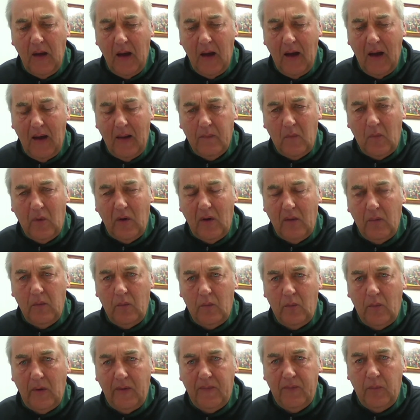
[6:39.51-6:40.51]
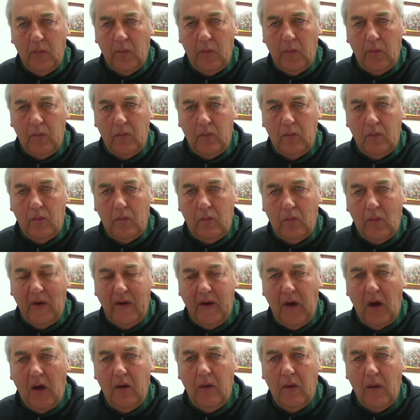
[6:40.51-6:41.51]
Um, we have we
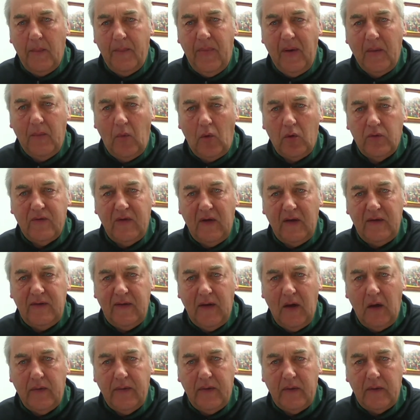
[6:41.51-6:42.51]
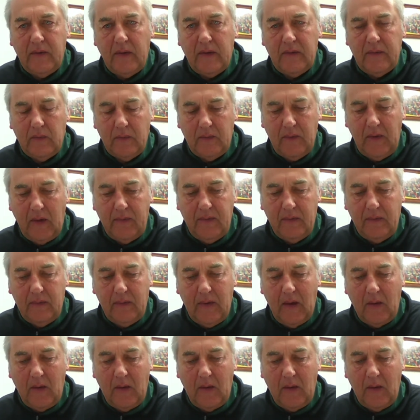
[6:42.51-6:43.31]
know a bit more detail than that, that,